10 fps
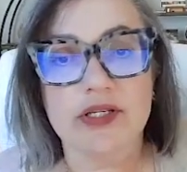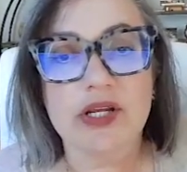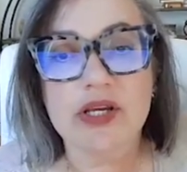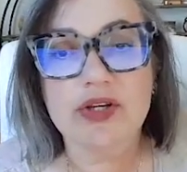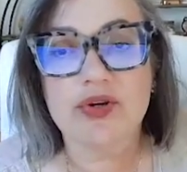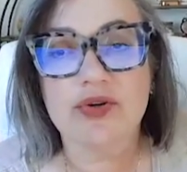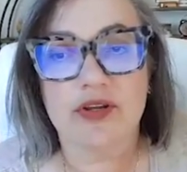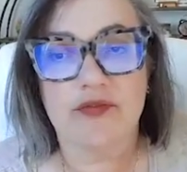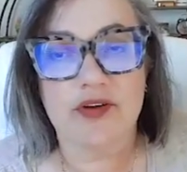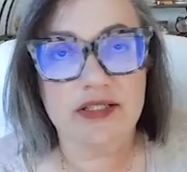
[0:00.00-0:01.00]
tissues
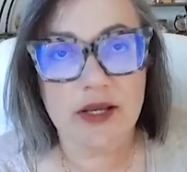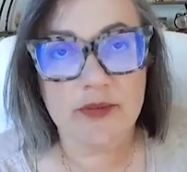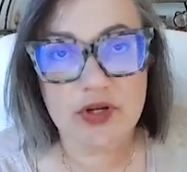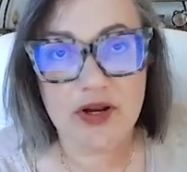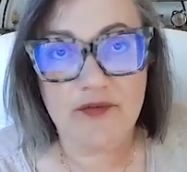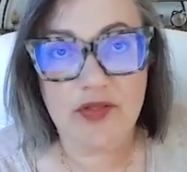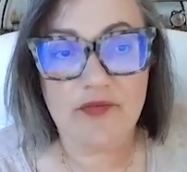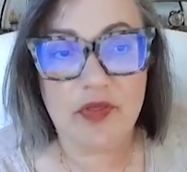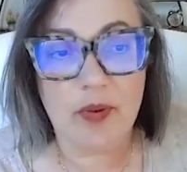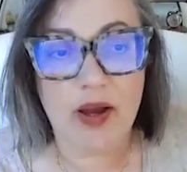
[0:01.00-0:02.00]
of conception have
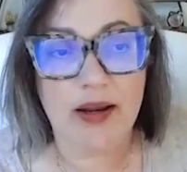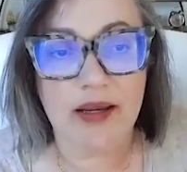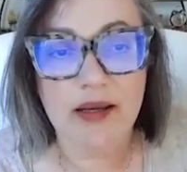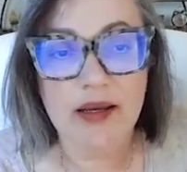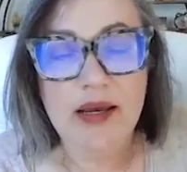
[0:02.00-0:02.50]
left the body.